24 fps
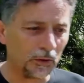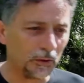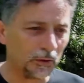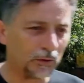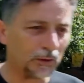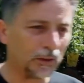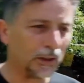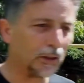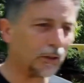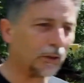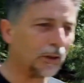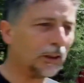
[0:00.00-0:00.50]

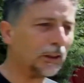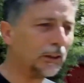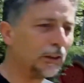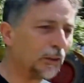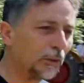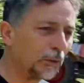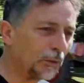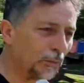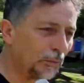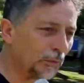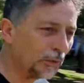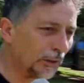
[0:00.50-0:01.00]
Shall we
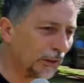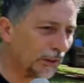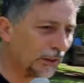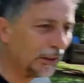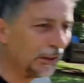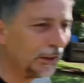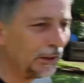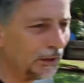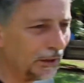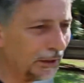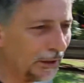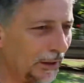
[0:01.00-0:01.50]
walk a little
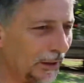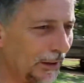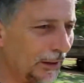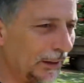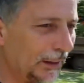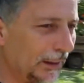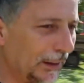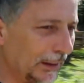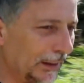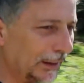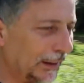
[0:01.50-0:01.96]
further?